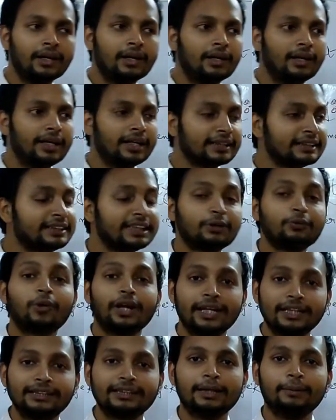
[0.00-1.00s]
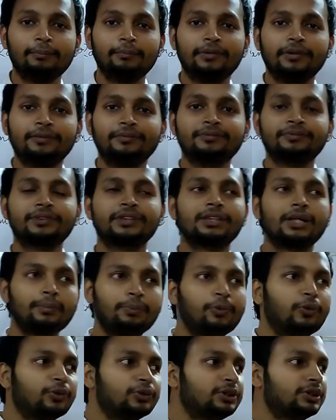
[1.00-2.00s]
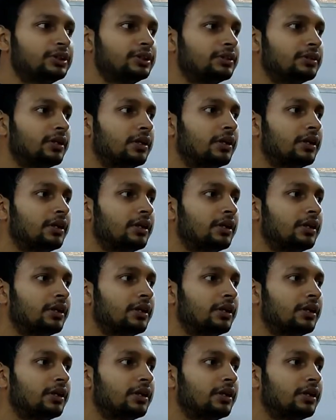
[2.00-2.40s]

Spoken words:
Let us take one example. Suppose